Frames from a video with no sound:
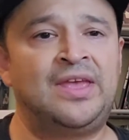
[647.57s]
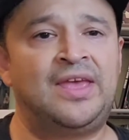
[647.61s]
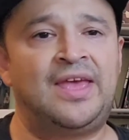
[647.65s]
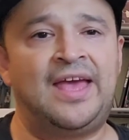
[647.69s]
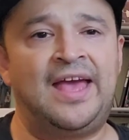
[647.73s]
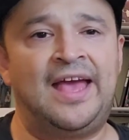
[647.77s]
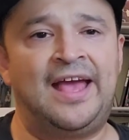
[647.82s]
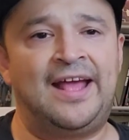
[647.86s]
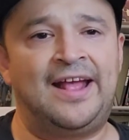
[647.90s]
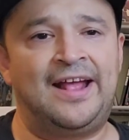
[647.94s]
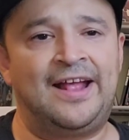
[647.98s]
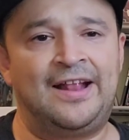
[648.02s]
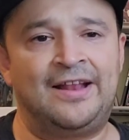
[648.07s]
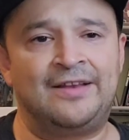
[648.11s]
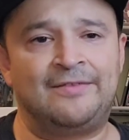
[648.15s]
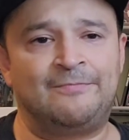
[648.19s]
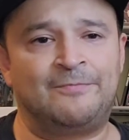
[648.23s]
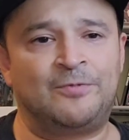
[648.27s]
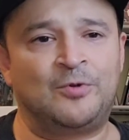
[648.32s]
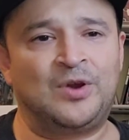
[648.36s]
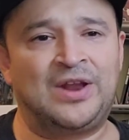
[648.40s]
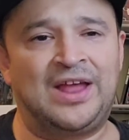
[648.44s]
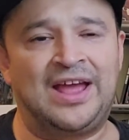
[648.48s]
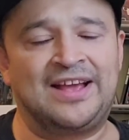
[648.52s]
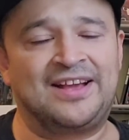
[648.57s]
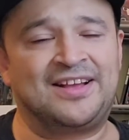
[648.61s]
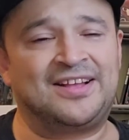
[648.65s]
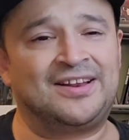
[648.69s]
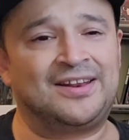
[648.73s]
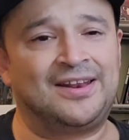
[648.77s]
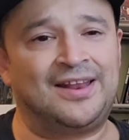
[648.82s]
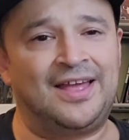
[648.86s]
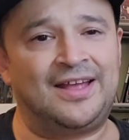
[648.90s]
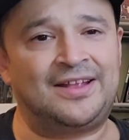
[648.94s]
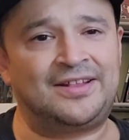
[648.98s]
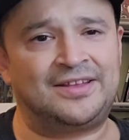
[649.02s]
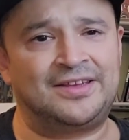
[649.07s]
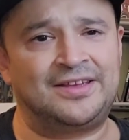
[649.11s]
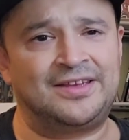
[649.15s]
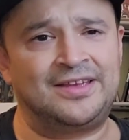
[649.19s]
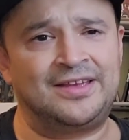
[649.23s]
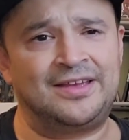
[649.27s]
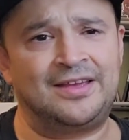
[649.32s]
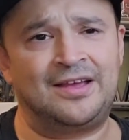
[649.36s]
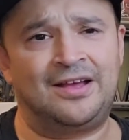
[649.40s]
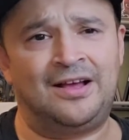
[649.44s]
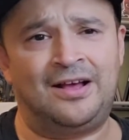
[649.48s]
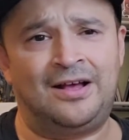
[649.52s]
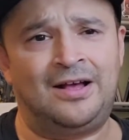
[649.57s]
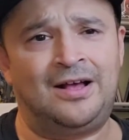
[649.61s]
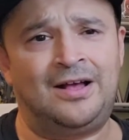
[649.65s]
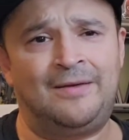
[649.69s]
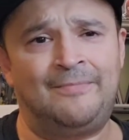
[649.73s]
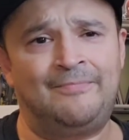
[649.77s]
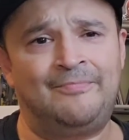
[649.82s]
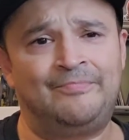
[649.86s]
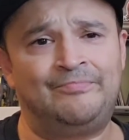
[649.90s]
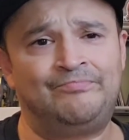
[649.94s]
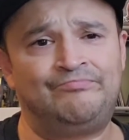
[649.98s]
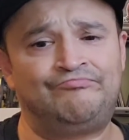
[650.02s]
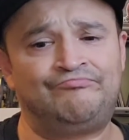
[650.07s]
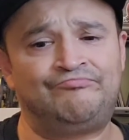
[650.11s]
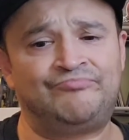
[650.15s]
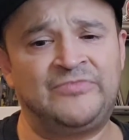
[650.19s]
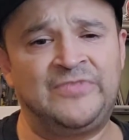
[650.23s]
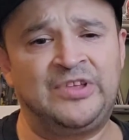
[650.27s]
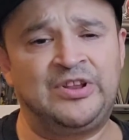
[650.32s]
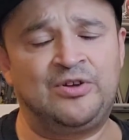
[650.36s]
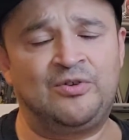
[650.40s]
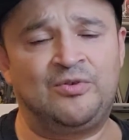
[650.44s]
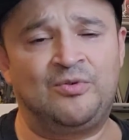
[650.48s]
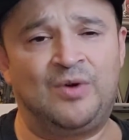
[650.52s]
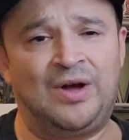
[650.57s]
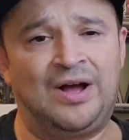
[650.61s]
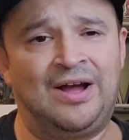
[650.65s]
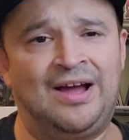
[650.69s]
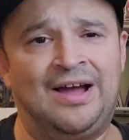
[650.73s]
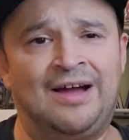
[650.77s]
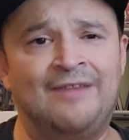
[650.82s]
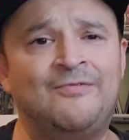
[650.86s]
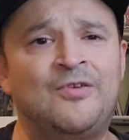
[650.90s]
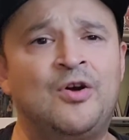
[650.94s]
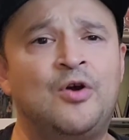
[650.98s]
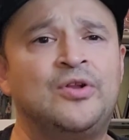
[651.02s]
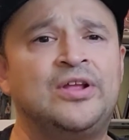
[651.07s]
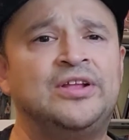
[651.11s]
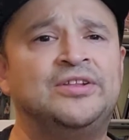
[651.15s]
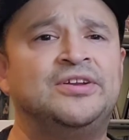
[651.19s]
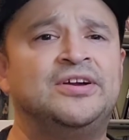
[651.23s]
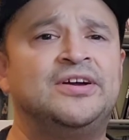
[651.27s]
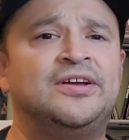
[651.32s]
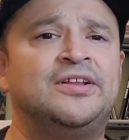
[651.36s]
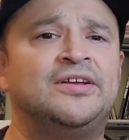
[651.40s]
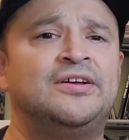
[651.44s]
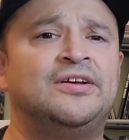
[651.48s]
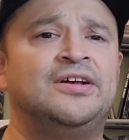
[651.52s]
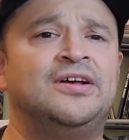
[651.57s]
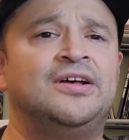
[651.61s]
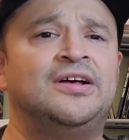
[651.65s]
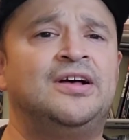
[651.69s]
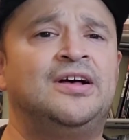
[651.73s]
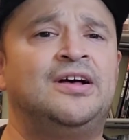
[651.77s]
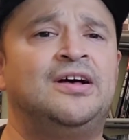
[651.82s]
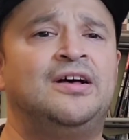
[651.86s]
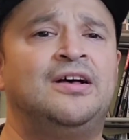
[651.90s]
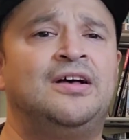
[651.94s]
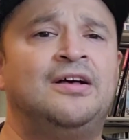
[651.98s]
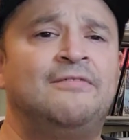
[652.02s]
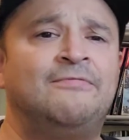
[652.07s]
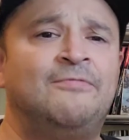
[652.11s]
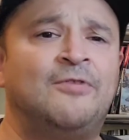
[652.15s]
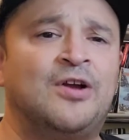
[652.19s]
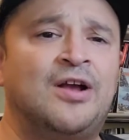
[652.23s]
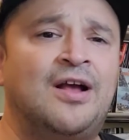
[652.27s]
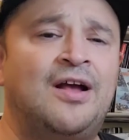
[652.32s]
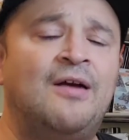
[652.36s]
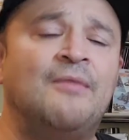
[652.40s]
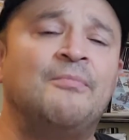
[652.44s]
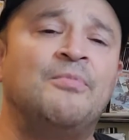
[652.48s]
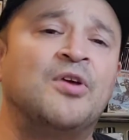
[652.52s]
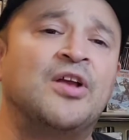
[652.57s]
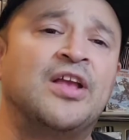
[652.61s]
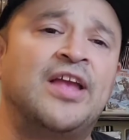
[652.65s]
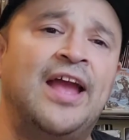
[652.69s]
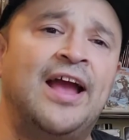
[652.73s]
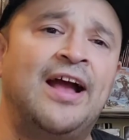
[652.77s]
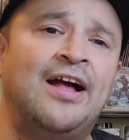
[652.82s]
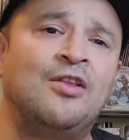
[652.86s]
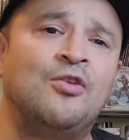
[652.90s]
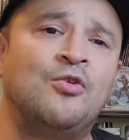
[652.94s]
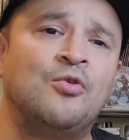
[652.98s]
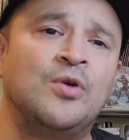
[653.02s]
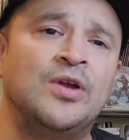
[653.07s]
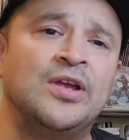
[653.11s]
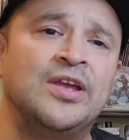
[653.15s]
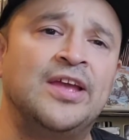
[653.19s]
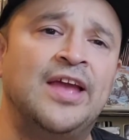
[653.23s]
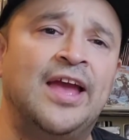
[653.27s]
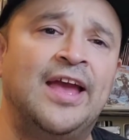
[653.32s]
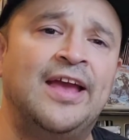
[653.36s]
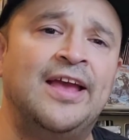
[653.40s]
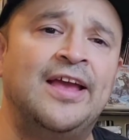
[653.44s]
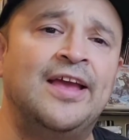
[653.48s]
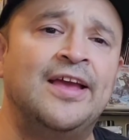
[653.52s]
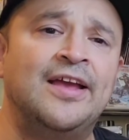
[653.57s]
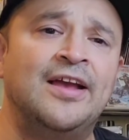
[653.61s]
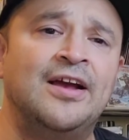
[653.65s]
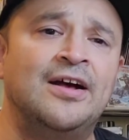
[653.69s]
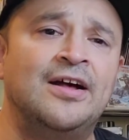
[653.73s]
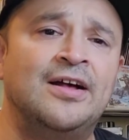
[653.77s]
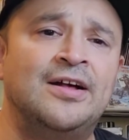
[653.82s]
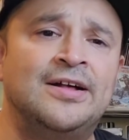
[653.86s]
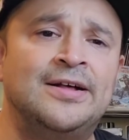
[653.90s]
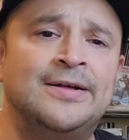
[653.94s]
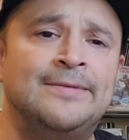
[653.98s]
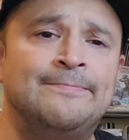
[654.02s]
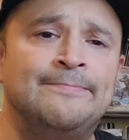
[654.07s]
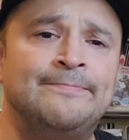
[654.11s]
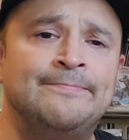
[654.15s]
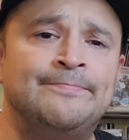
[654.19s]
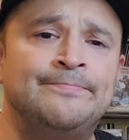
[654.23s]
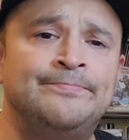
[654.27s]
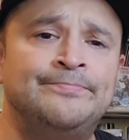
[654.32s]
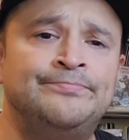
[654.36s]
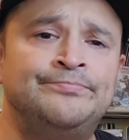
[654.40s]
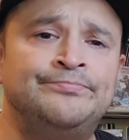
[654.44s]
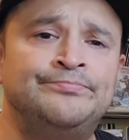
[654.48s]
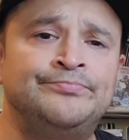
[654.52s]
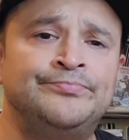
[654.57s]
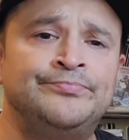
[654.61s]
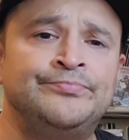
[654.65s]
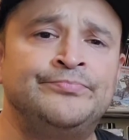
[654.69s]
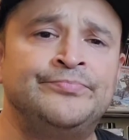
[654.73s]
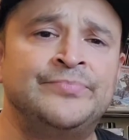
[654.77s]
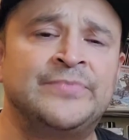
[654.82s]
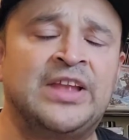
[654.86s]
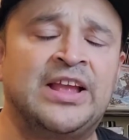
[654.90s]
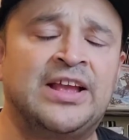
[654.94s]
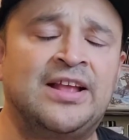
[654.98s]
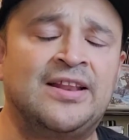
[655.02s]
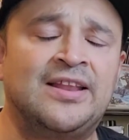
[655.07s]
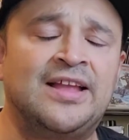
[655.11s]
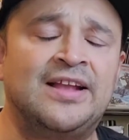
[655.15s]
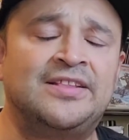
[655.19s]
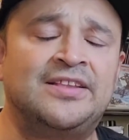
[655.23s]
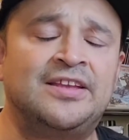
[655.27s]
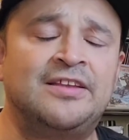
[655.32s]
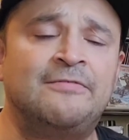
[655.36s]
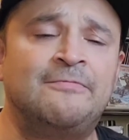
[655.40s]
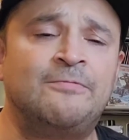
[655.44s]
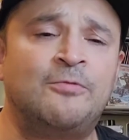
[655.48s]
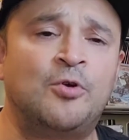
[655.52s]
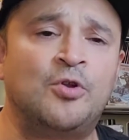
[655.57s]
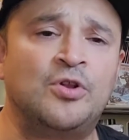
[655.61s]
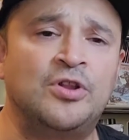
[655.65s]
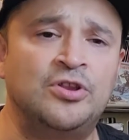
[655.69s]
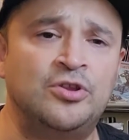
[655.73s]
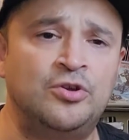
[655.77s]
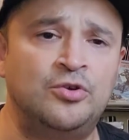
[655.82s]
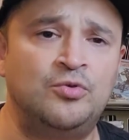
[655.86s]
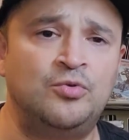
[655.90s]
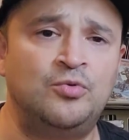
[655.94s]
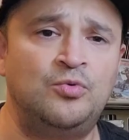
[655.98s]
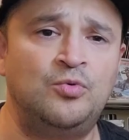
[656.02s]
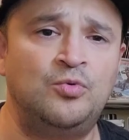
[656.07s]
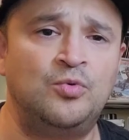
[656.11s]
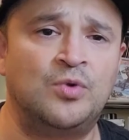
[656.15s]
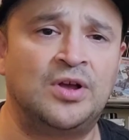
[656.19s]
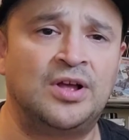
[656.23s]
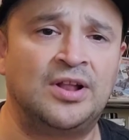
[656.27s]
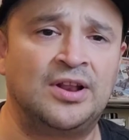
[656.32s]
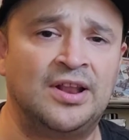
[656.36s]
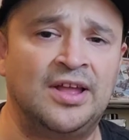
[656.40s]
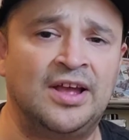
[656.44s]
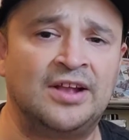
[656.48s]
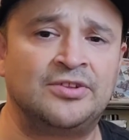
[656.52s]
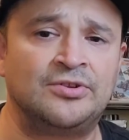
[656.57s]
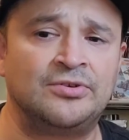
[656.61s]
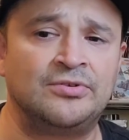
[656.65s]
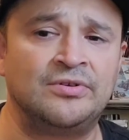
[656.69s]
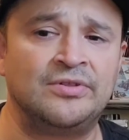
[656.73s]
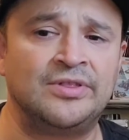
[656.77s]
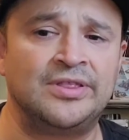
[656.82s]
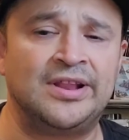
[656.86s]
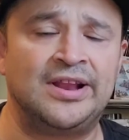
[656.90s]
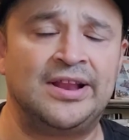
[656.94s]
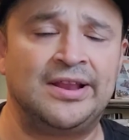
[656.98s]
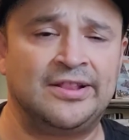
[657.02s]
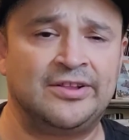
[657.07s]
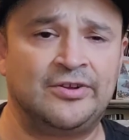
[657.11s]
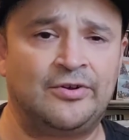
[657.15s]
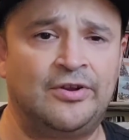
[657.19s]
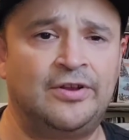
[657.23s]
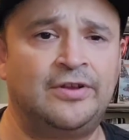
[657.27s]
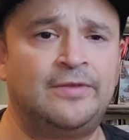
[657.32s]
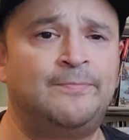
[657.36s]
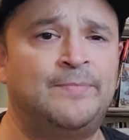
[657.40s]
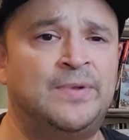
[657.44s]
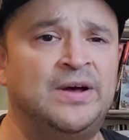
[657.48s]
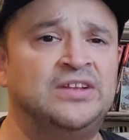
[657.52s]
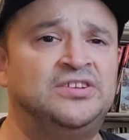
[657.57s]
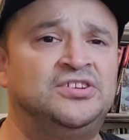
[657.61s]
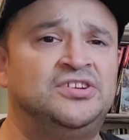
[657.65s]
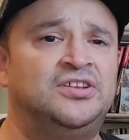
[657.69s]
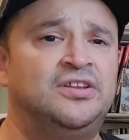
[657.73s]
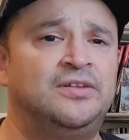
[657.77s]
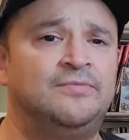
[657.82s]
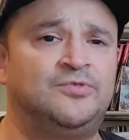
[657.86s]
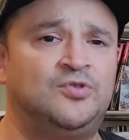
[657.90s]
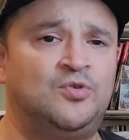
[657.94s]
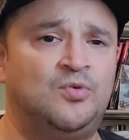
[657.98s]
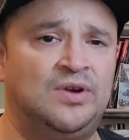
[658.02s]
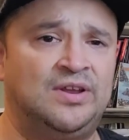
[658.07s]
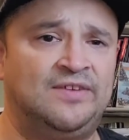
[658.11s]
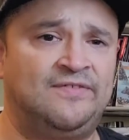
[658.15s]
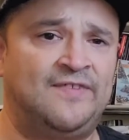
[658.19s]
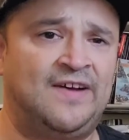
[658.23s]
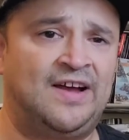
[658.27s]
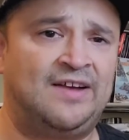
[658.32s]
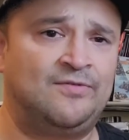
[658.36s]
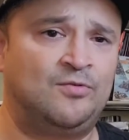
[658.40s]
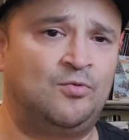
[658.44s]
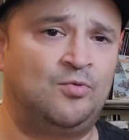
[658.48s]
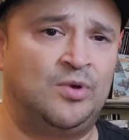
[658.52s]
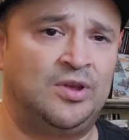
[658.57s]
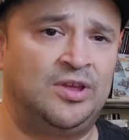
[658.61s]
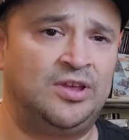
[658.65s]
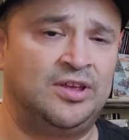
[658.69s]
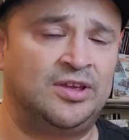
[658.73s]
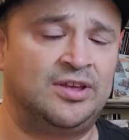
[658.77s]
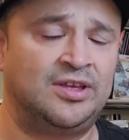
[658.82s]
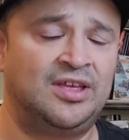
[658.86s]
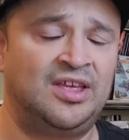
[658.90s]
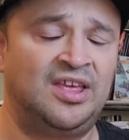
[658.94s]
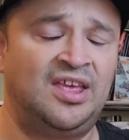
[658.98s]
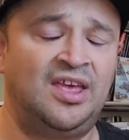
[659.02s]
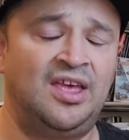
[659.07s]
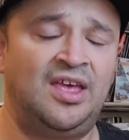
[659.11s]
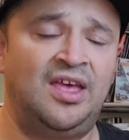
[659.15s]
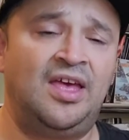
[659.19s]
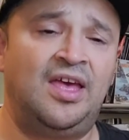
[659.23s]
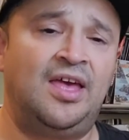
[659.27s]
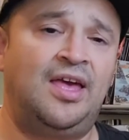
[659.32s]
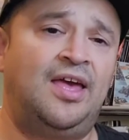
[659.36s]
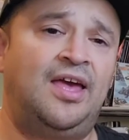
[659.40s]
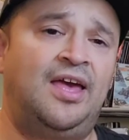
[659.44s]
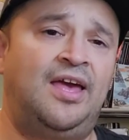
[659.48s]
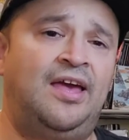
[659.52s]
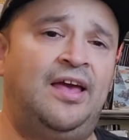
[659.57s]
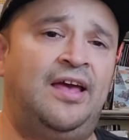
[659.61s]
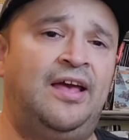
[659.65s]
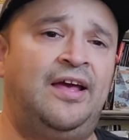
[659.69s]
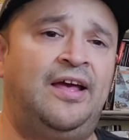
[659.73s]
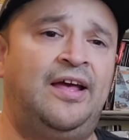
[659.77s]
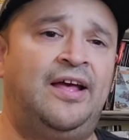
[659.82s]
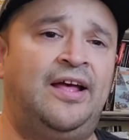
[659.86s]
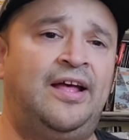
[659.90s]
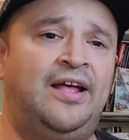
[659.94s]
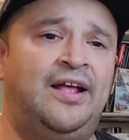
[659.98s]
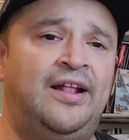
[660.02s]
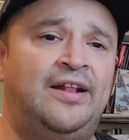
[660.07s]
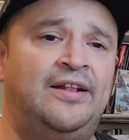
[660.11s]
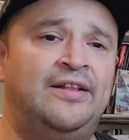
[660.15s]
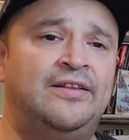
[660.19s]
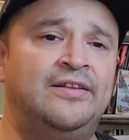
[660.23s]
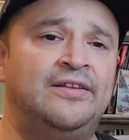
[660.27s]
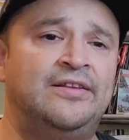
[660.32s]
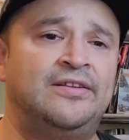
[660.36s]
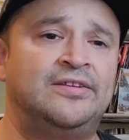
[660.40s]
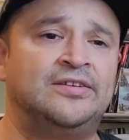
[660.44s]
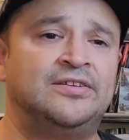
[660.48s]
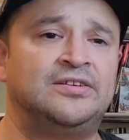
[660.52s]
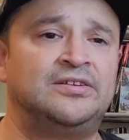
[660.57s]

And for like collecting, I've already done for Comic Book Gallery a collecting for new collectors, and I started a budget of 25 a week, and